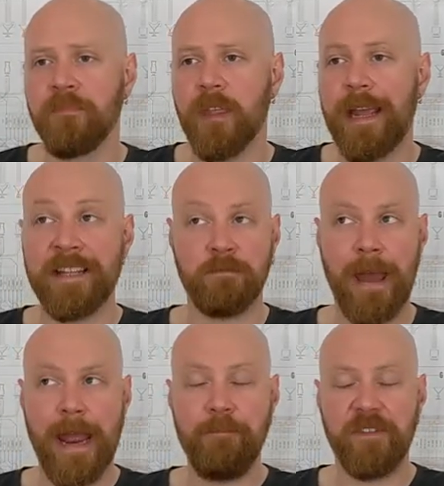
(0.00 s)
It's
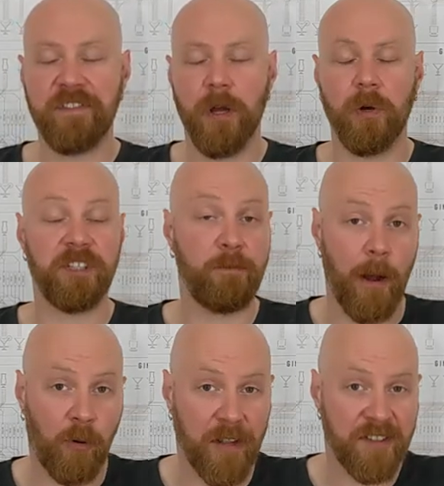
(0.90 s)
May, so
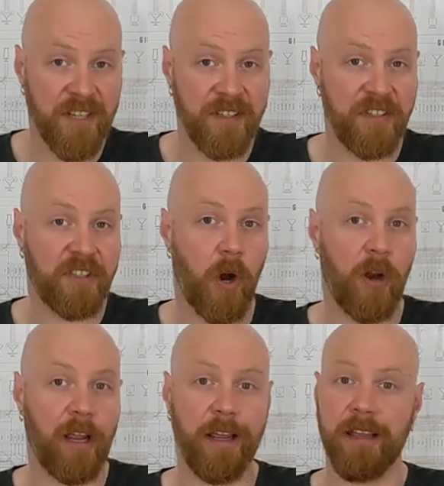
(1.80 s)
spot prawn season is
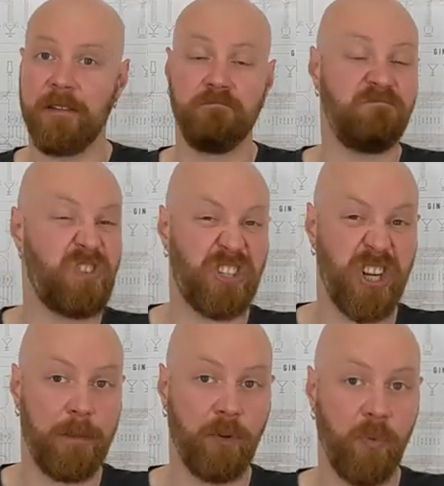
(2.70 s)
starting in just a
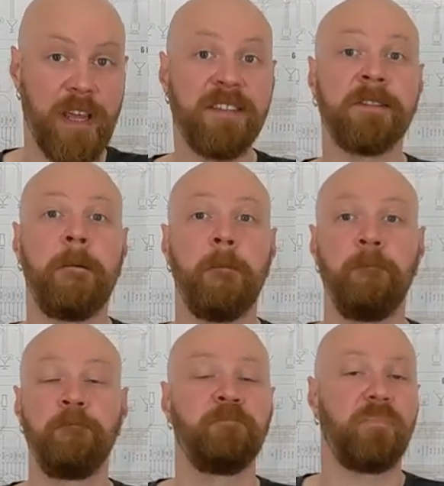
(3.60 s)
couple of weeks.
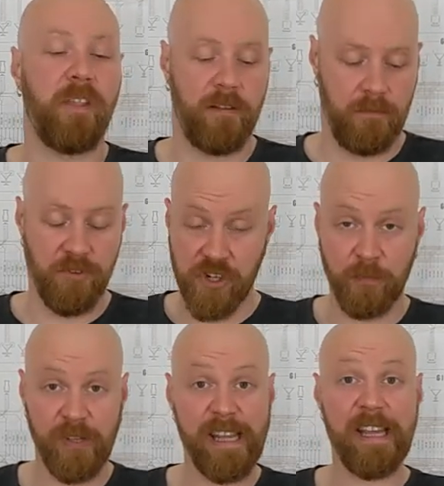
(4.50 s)

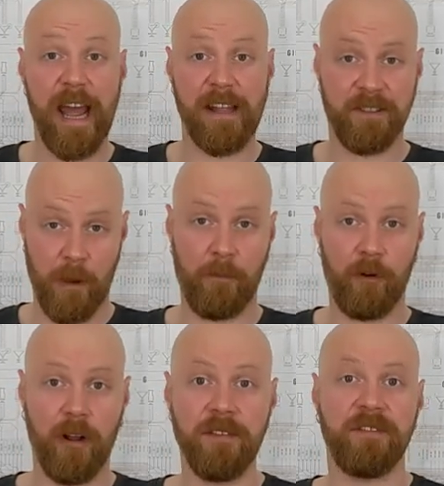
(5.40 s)
Chablis and spot
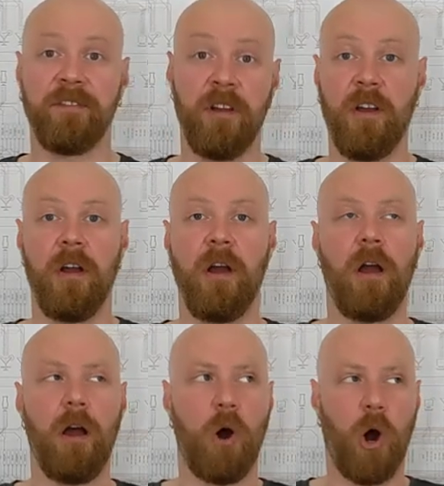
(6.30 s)
prawns
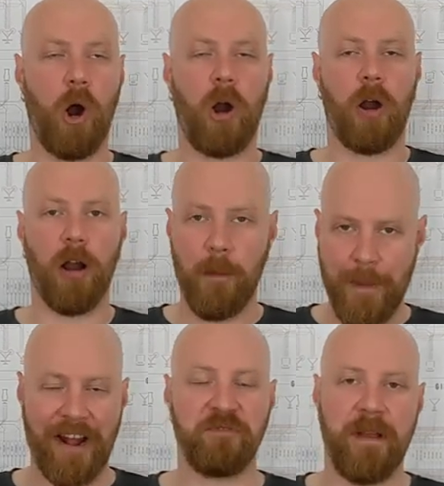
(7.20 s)
are a
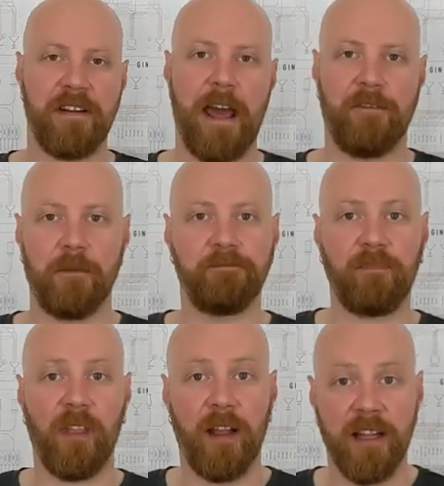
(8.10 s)
match made in heaven,
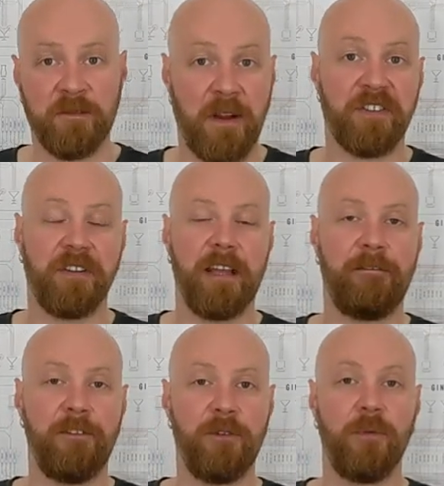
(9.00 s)
especially
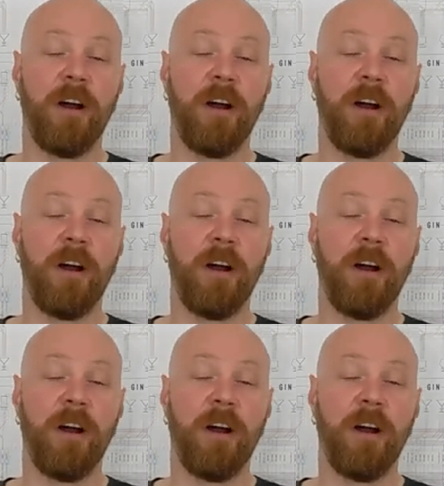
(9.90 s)
if you